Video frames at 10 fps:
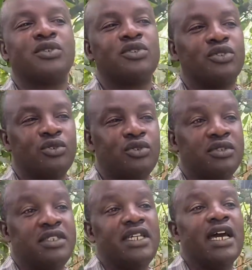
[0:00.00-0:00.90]
also
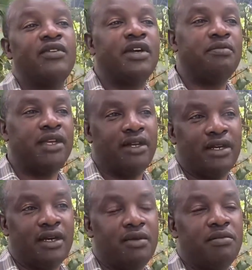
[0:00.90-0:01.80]
300
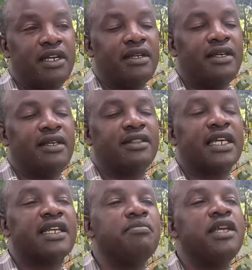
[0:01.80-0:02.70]
million uh, i mean uh,
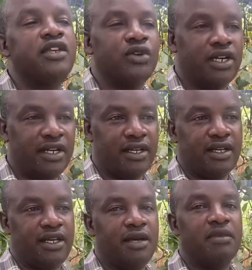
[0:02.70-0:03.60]
30 million
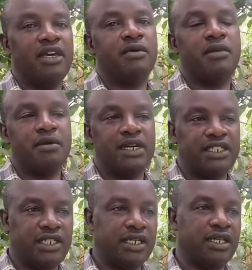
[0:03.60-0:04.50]
a, a, a
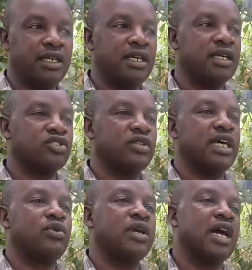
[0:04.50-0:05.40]
machine so
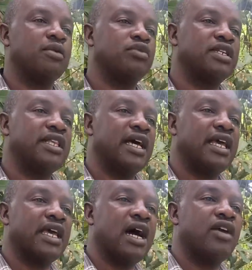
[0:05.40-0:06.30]
that we can put there
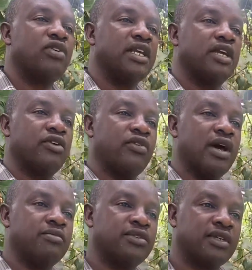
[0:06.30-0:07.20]
like 100
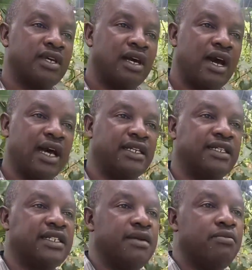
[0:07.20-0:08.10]
kilograms at a
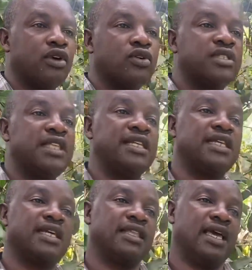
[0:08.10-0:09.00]
time because they
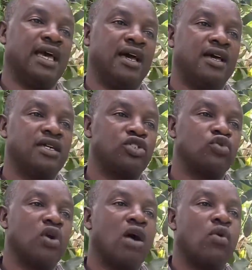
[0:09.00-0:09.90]
take there
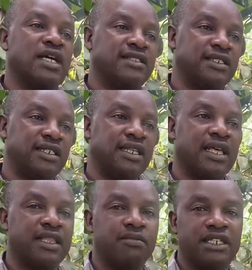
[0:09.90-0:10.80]
two hours in
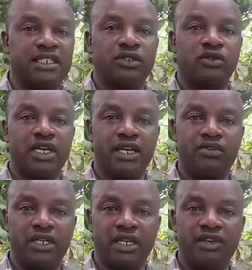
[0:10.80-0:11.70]
that machine to
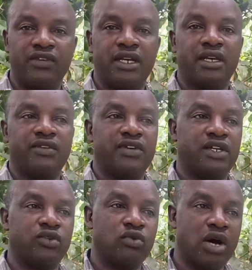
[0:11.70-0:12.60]
dehydrate. Every,
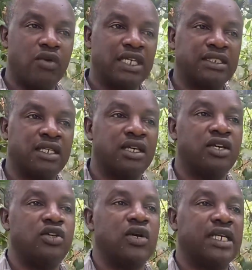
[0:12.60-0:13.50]
every two hours,
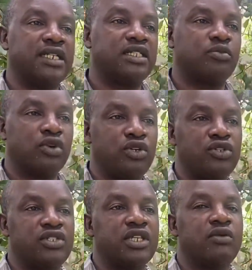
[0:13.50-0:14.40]
you're at least
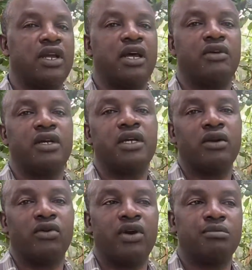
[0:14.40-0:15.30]
producing 100
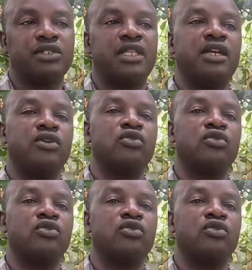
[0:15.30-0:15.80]
kilograms. Then you